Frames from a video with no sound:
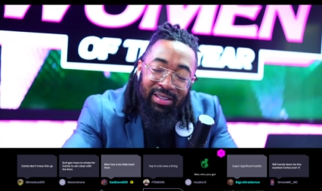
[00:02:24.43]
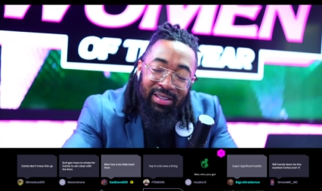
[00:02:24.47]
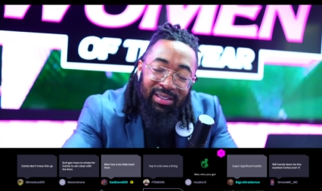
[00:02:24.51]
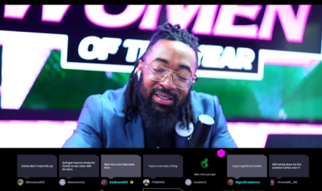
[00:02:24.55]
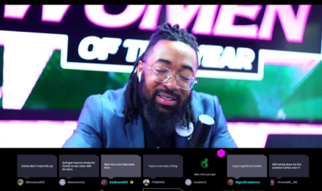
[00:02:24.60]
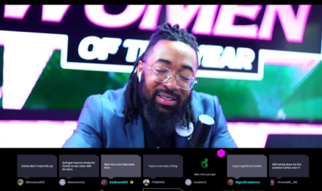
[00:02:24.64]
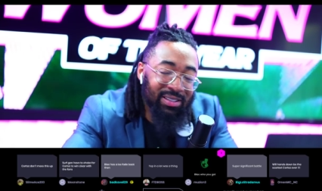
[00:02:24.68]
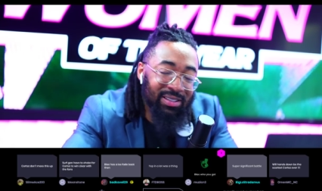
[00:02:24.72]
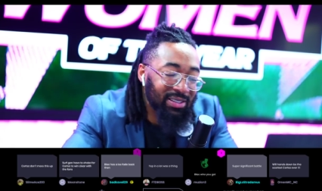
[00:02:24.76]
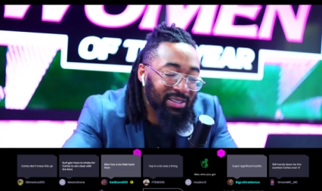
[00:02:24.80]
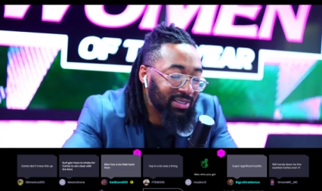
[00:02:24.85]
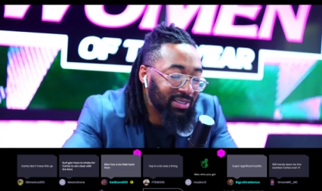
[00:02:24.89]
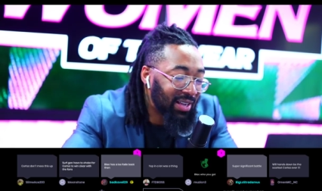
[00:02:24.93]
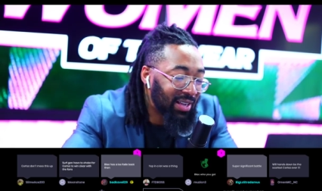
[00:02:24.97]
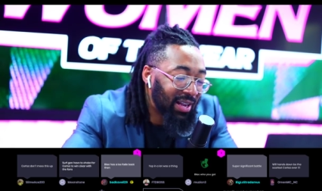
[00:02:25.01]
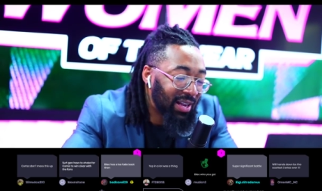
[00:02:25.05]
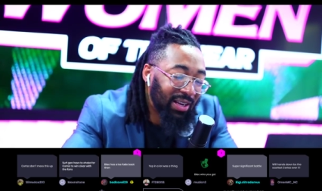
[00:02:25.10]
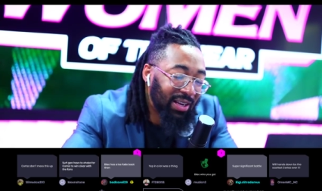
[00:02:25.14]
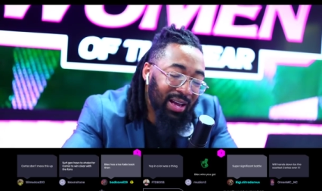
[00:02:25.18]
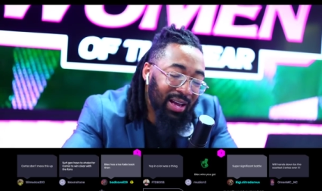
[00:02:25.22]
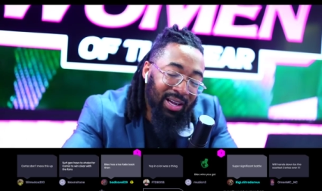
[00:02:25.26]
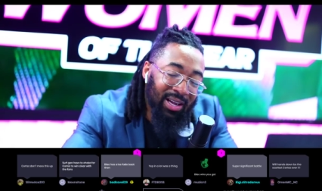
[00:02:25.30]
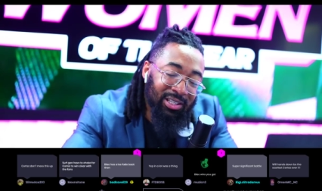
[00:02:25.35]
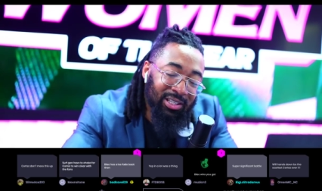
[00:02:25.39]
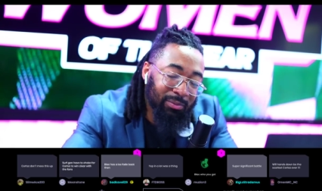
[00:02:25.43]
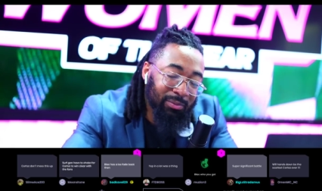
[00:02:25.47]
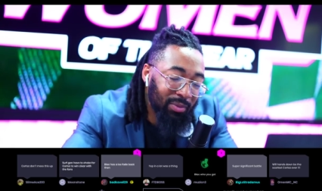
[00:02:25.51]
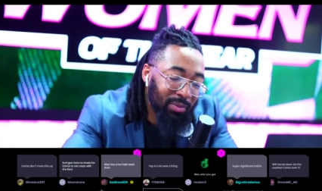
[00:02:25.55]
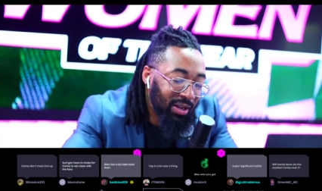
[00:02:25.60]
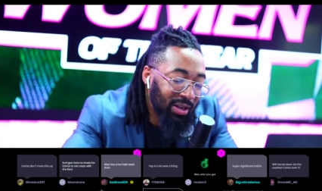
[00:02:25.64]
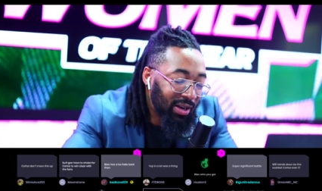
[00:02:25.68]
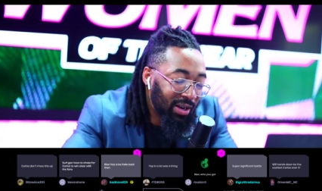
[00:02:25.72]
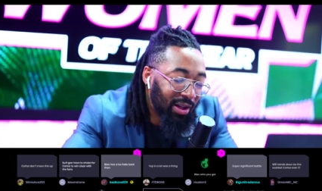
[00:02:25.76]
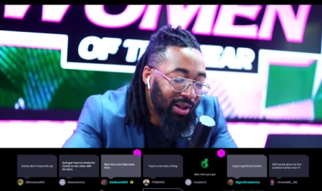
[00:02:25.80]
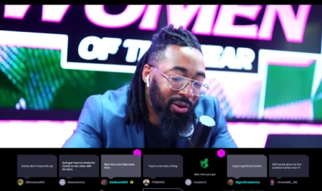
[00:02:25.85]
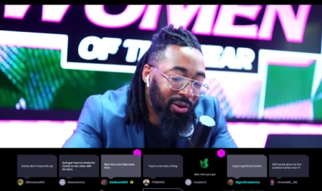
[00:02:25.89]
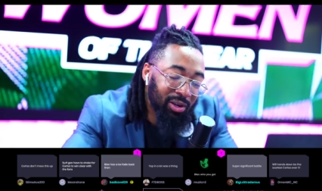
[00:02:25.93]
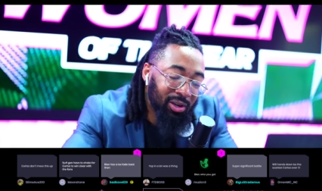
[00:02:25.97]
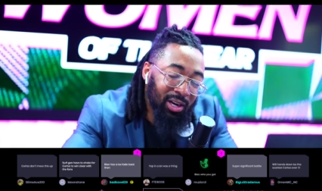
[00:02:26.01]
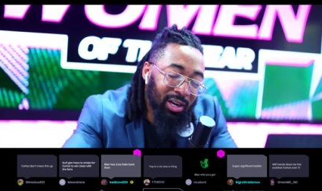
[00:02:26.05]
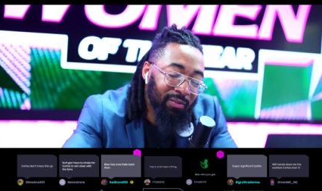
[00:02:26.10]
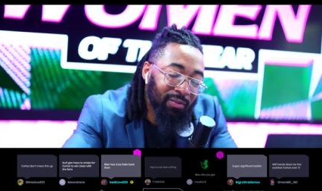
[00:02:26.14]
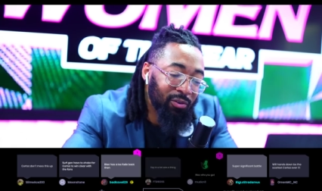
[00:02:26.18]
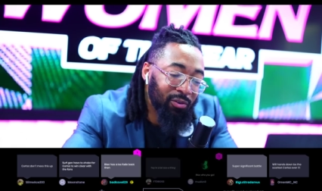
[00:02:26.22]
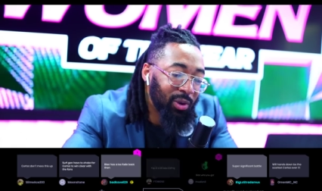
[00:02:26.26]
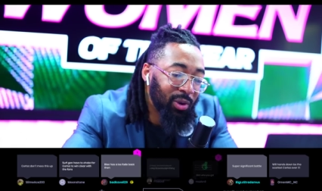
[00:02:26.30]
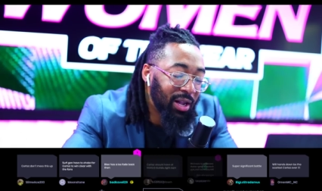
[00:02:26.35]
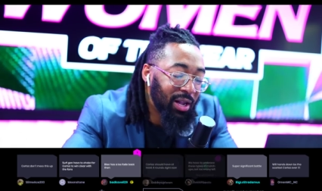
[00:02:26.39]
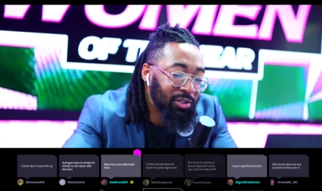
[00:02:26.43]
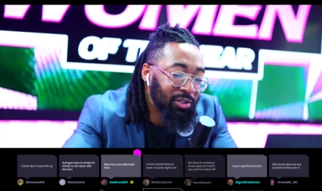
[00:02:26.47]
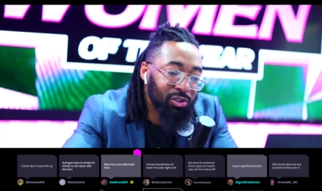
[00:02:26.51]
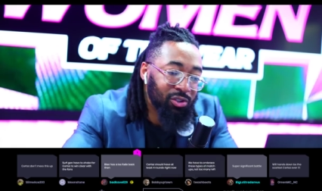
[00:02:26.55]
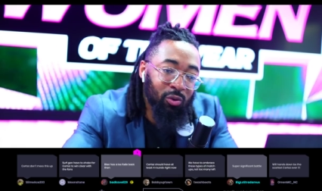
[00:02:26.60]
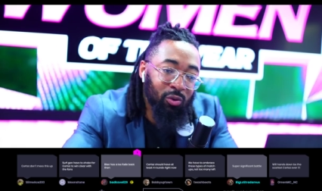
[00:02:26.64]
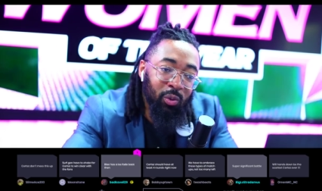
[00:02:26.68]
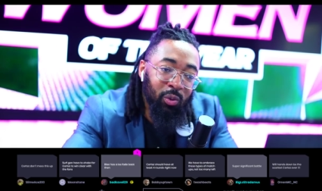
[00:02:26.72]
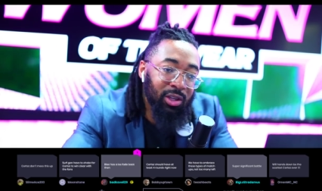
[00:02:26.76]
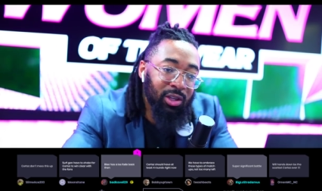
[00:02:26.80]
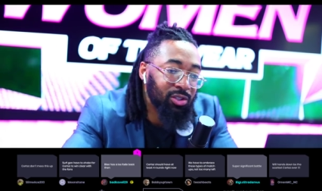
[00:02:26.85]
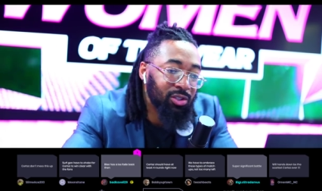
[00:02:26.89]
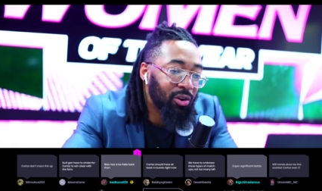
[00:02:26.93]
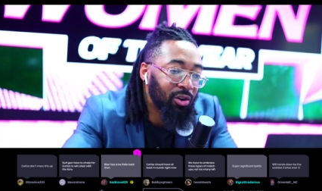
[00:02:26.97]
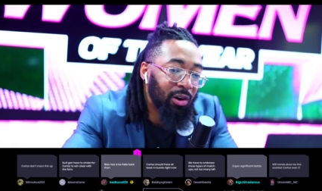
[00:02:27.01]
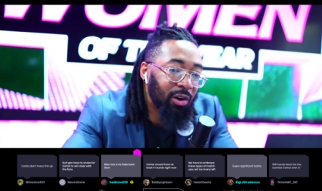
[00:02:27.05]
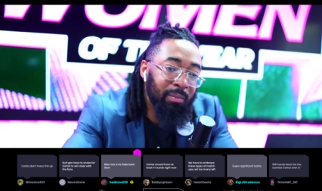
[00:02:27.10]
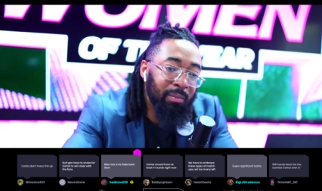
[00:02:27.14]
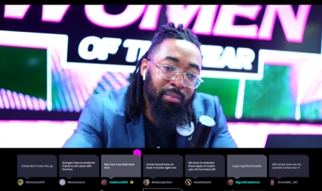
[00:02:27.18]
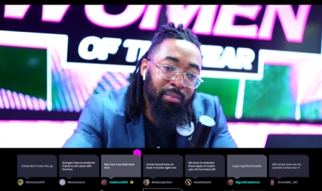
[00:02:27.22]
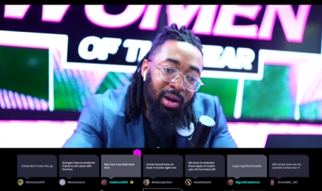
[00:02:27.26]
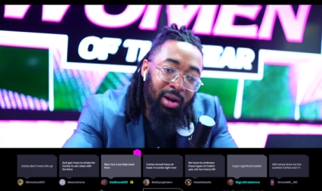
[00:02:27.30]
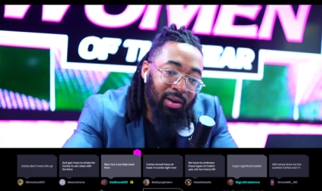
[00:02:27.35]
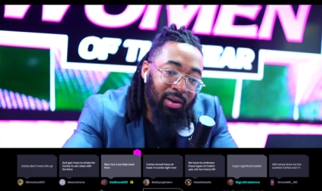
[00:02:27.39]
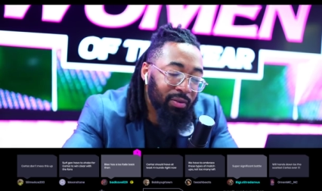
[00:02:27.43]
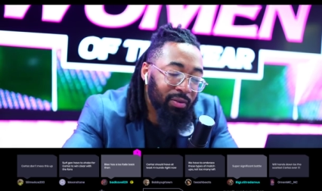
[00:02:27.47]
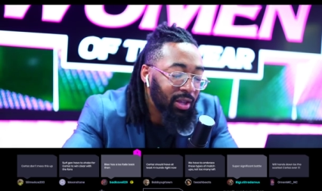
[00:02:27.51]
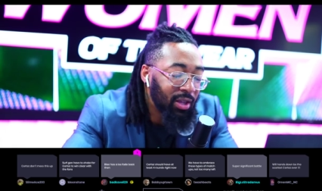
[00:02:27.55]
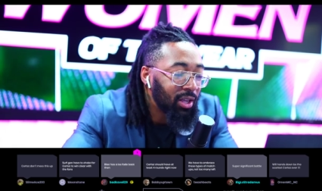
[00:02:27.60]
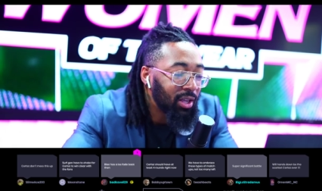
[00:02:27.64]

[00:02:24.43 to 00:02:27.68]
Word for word: This is not last minute. I don't care if you had two weeks or a month.